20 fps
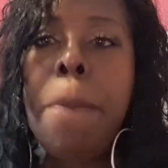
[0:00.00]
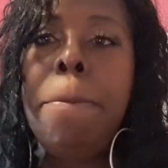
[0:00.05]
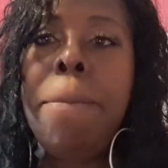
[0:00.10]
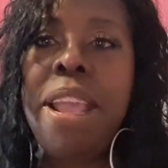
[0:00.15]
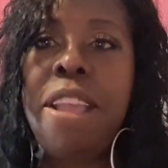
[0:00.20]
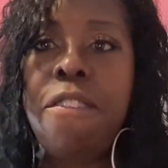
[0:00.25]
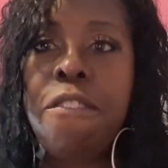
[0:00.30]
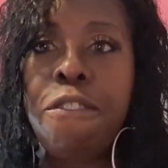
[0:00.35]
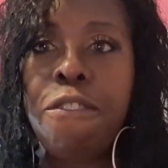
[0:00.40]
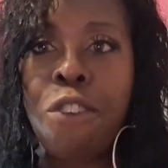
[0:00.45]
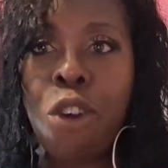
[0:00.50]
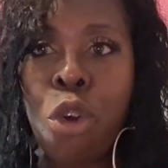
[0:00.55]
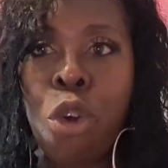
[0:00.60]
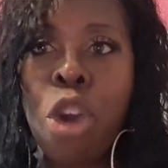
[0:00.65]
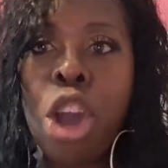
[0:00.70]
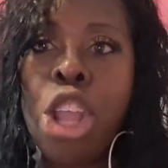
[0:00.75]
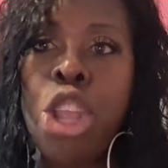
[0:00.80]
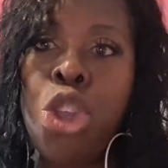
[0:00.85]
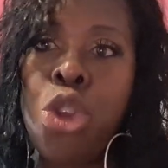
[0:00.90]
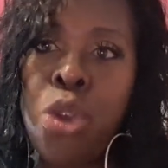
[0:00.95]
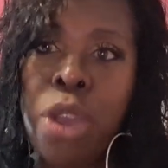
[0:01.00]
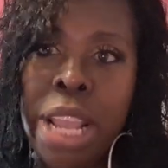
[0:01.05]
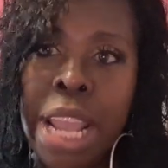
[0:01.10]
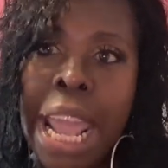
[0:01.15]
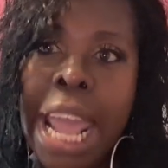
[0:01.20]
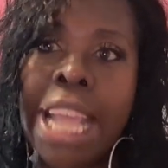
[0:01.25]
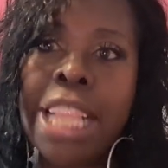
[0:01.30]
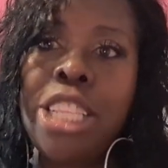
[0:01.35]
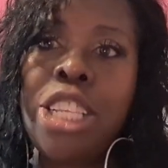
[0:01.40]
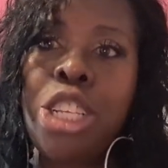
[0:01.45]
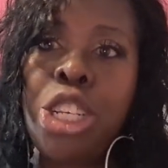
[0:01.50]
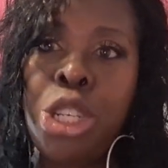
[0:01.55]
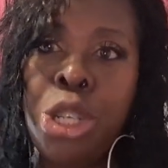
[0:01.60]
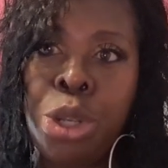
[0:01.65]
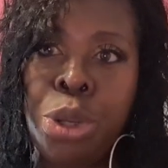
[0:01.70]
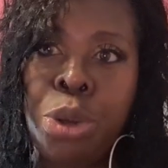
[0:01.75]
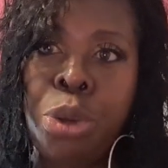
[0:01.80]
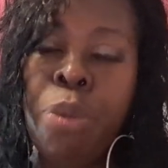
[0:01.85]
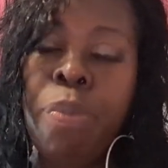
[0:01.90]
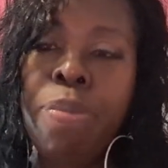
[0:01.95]
before you get
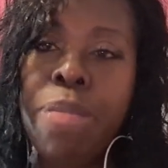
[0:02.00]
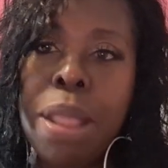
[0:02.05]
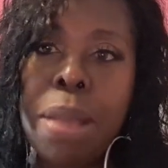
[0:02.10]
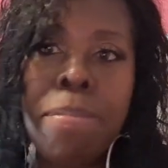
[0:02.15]
to